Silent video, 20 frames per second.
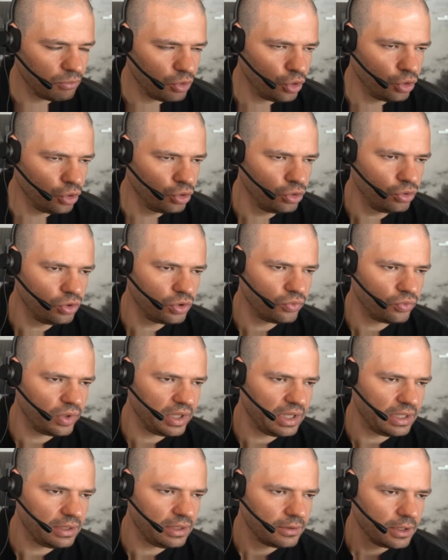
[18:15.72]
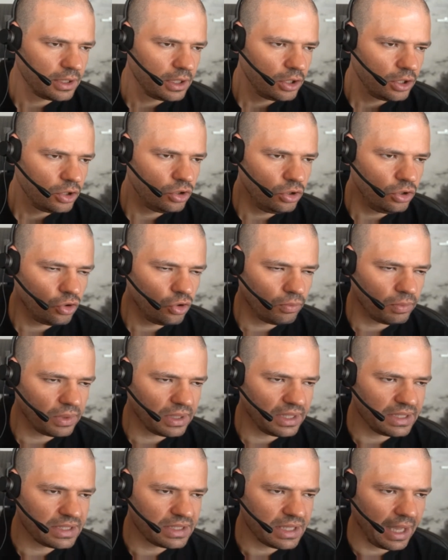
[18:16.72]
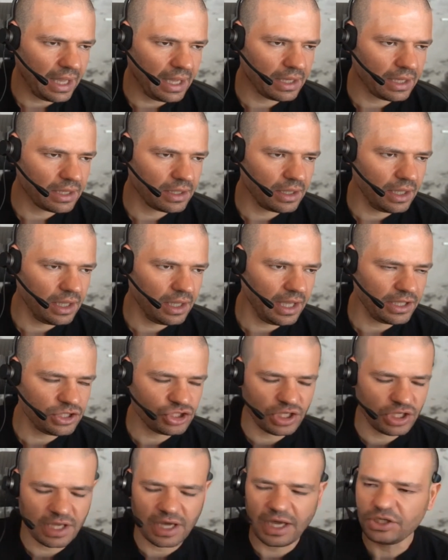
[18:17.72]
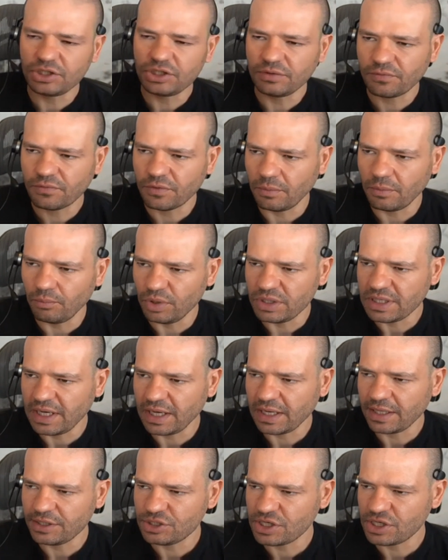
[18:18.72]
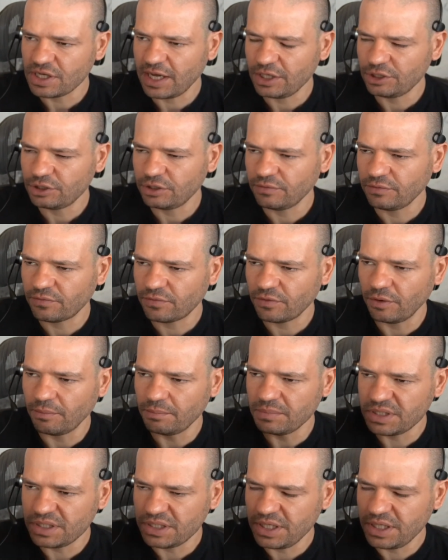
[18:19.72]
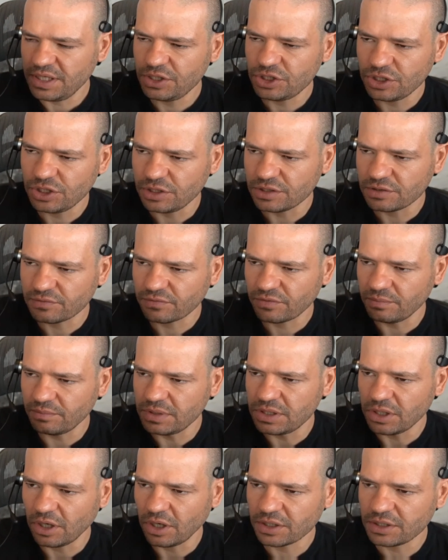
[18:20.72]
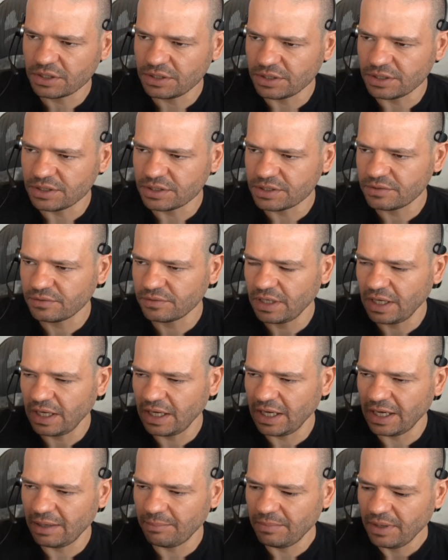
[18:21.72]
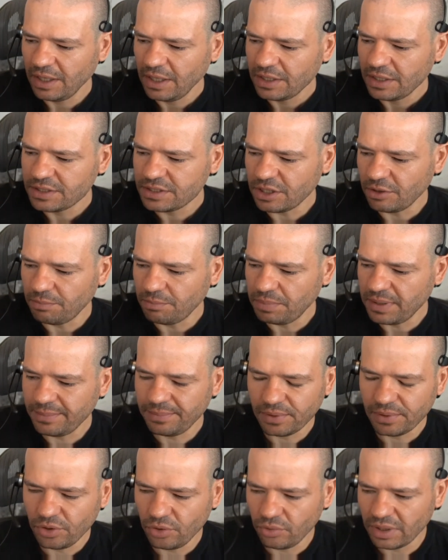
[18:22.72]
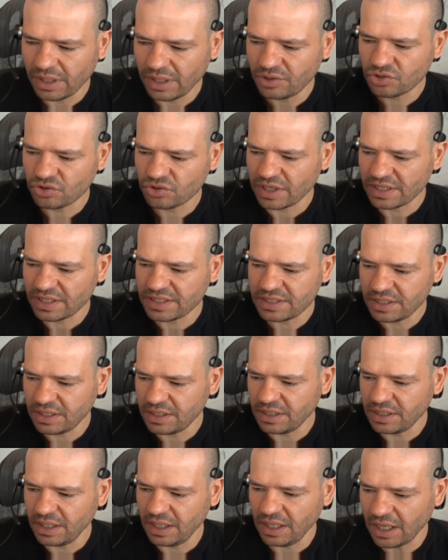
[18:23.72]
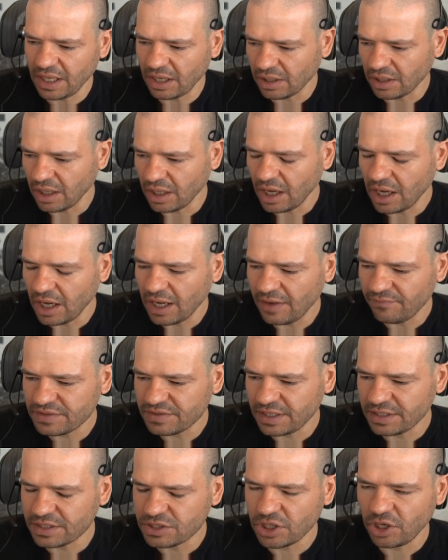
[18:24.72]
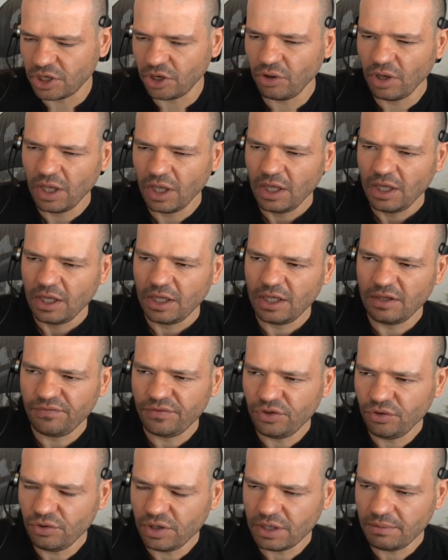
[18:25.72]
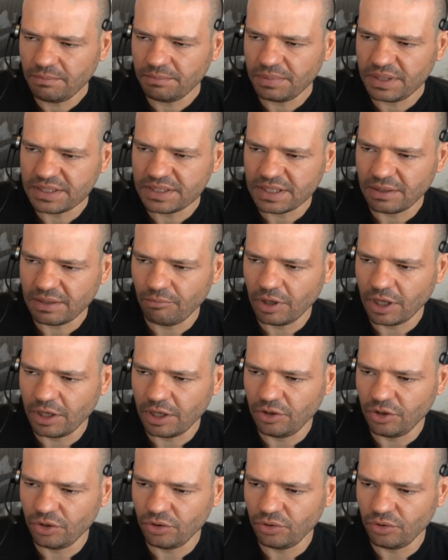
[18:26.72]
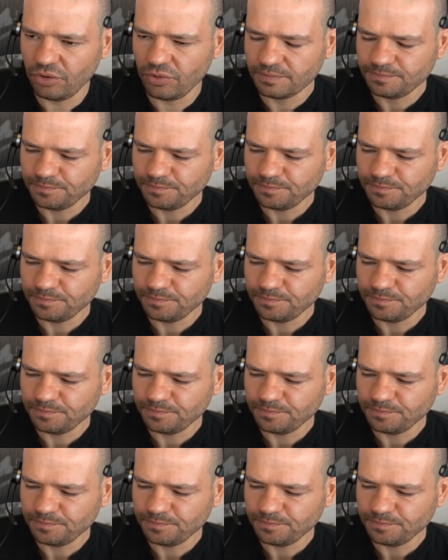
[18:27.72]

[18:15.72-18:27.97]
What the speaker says: who do we normally take education from? We take education from teachers, from doctors, so people who are trusted in our lives. And so if you can be someone who